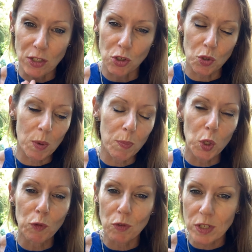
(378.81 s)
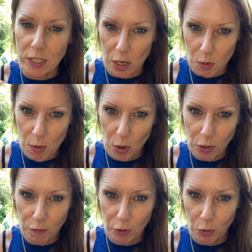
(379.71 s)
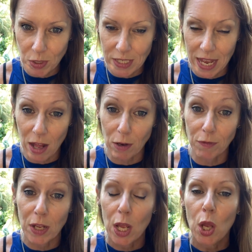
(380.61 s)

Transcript: So do a beautiful ceremony for yourself